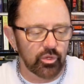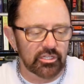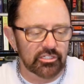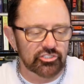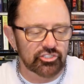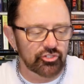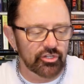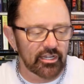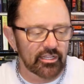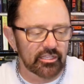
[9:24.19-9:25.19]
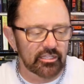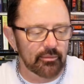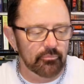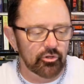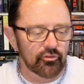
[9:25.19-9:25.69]
willing to shoot anything
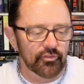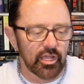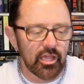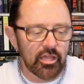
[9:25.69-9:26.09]
that moved.